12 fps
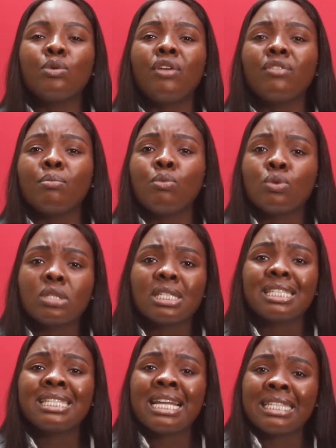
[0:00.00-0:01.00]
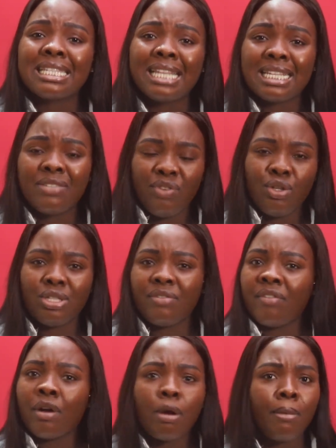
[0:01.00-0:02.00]
one of the most senseless videos
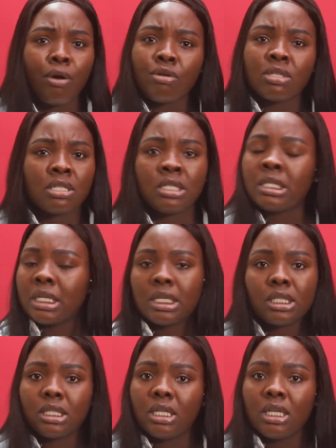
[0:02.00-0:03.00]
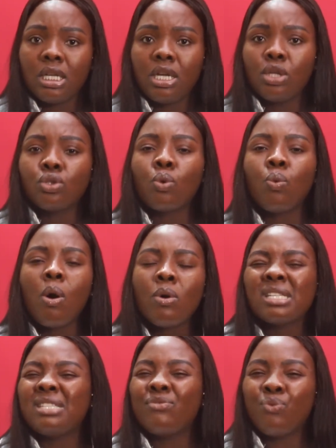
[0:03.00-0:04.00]
I've ever come across on the internet. So what
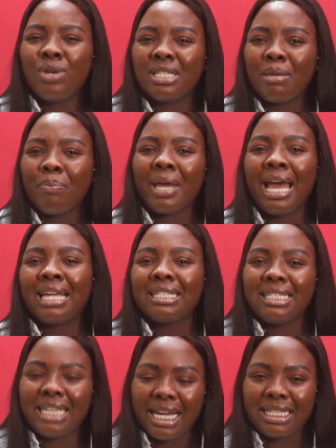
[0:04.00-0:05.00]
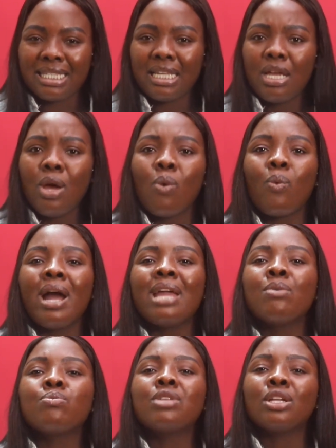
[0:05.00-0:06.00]
was the reason behind that?
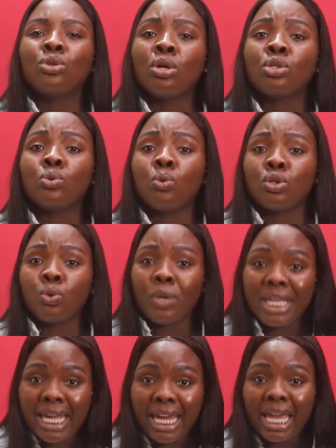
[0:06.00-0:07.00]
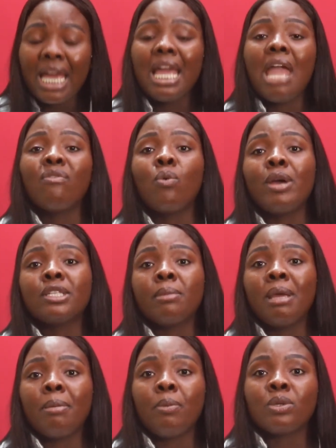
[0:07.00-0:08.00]
Why they thought it was okay, even when
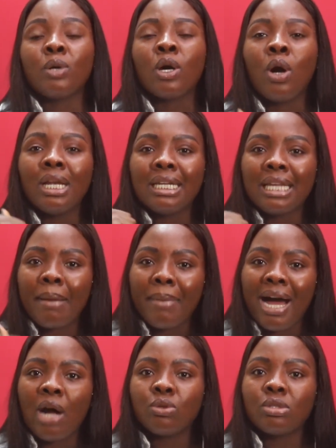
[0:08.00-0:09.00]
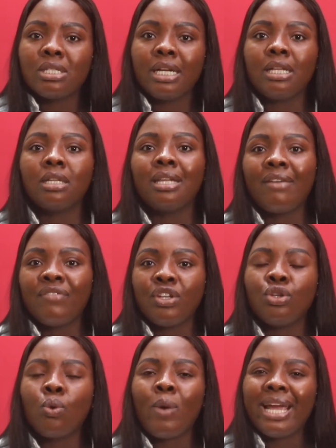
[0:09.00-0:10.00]
so many people were calling them out to take down that
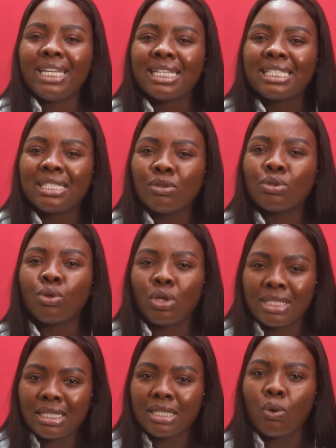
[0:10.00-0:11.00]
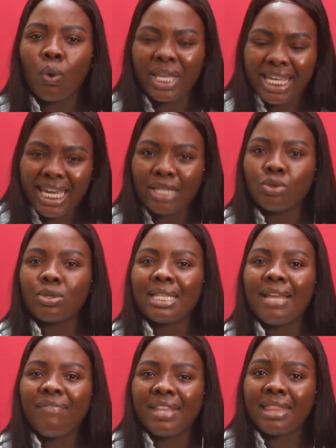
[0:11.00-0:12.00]
video, why they still thought it okay to
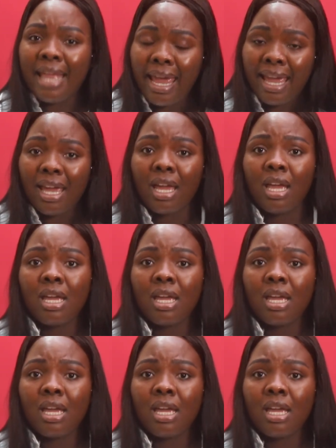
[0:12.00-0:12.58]
leave it there,